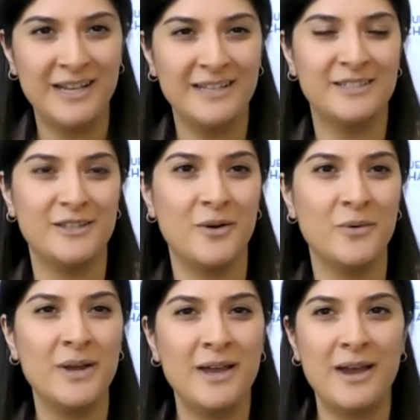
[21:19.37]
and
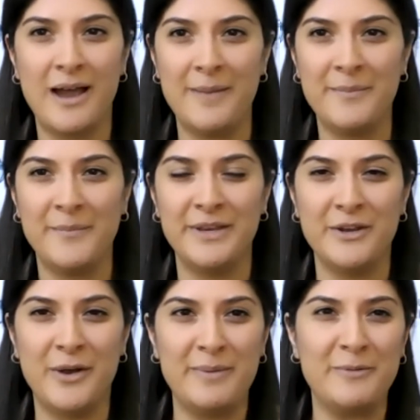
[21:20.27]
so
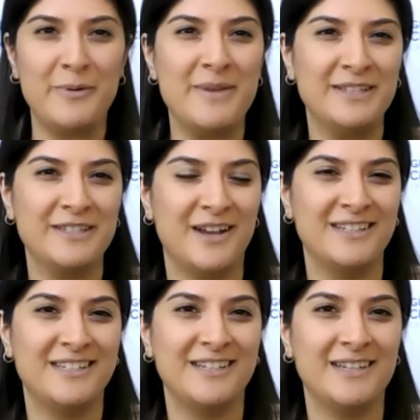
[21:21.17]
I'd be remiss not
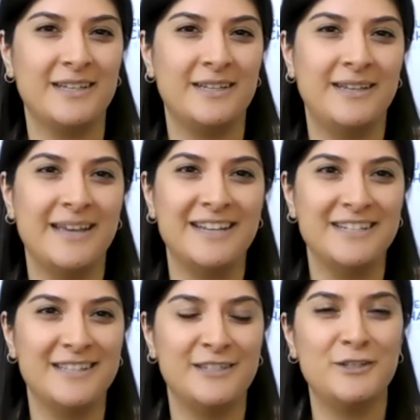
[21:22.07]
to get
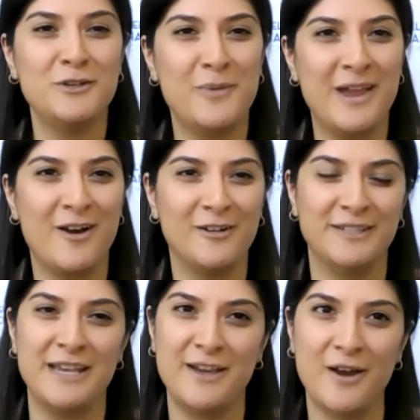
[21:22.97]
into the two-way
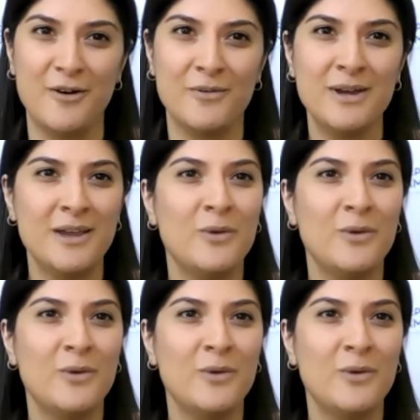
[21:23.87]
all-day go.